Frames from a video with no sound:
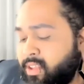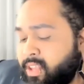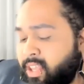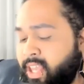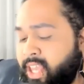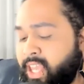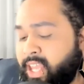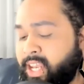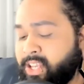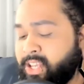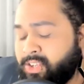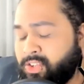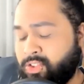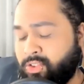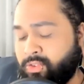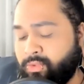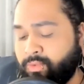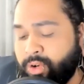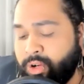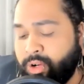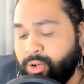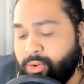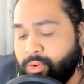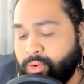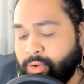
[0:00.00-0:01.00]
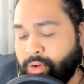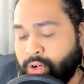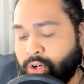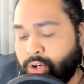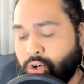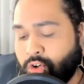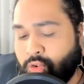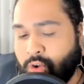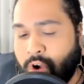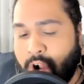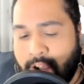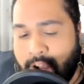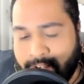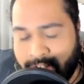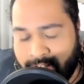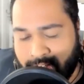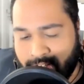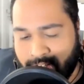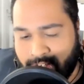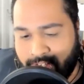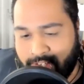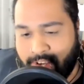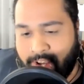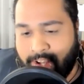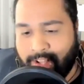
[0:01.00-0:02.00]
It is through cross
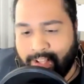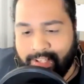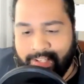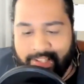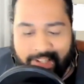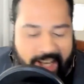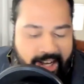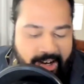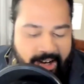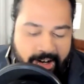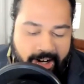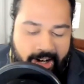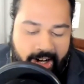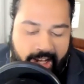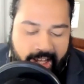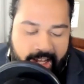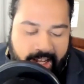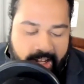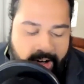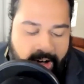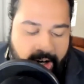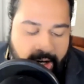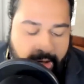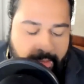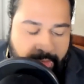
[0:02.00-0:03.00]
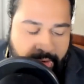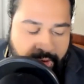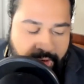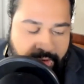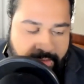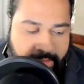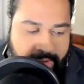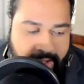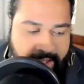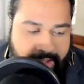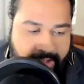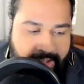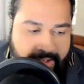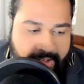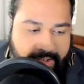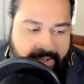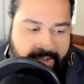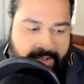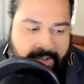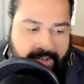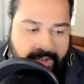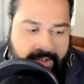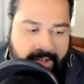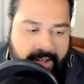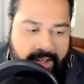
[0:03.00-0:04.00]
solidarity in our
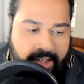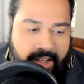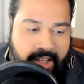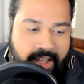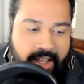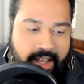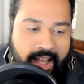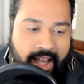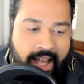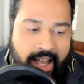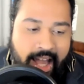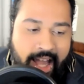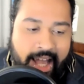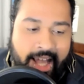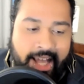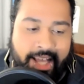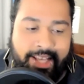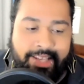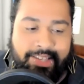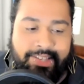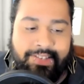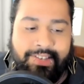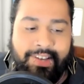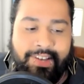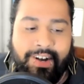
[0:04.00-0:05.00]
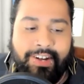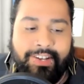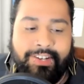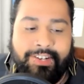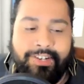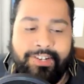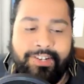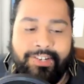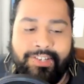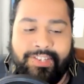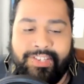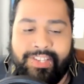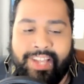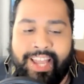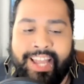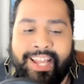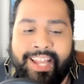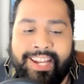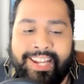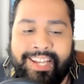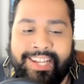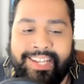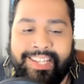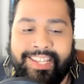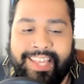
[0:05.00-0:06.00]
movements and
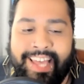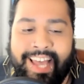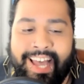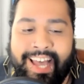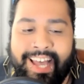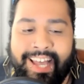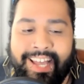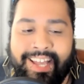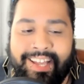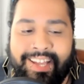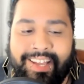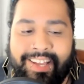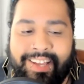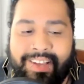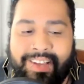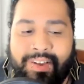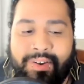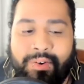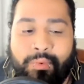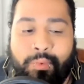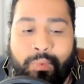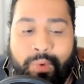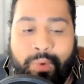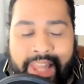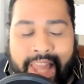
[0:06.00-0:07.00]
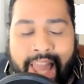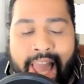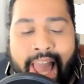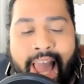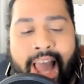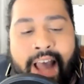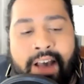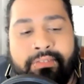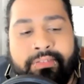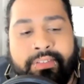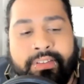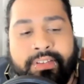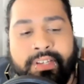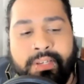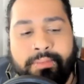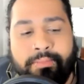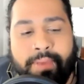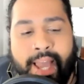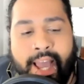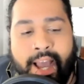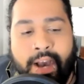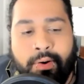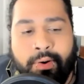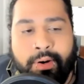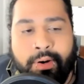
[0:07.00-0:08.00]
understanding that we have this
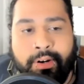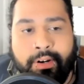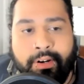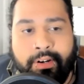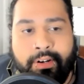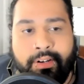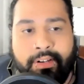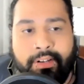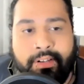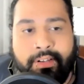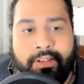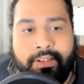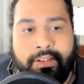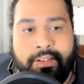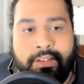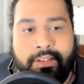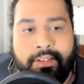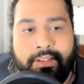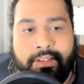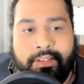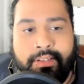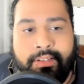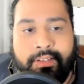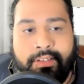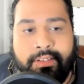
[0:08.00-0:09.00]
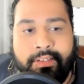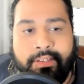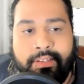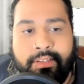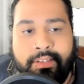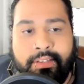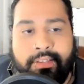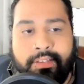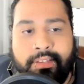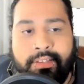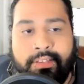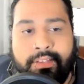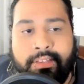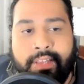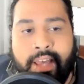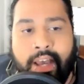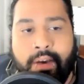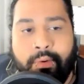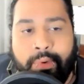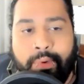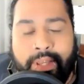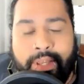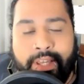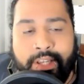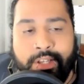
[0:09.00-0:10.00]
power
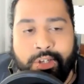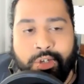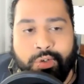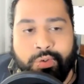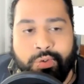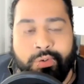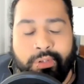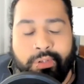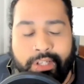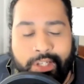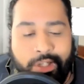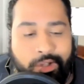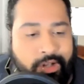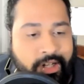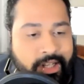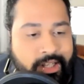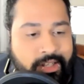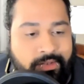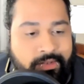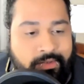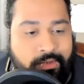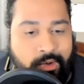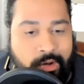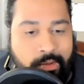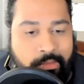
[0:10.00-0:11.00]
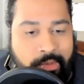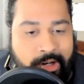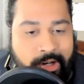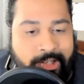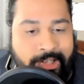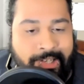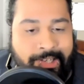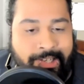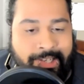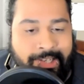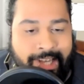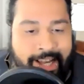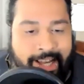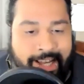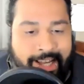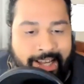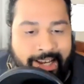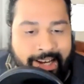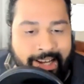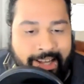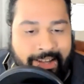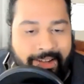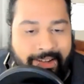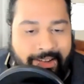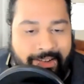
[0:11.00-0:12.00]
that we can truly transform our
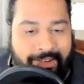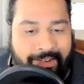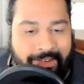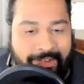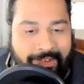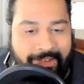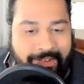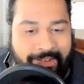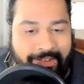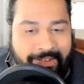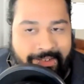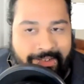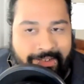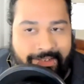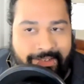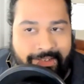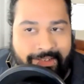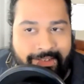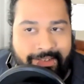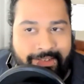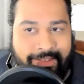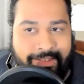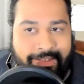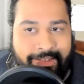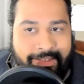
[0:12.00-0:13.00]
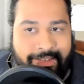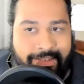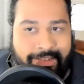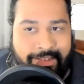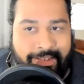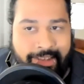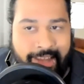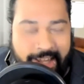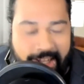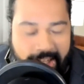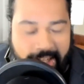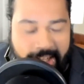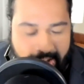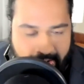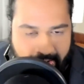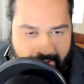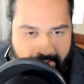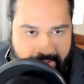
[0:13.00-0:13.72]
society. Thank you.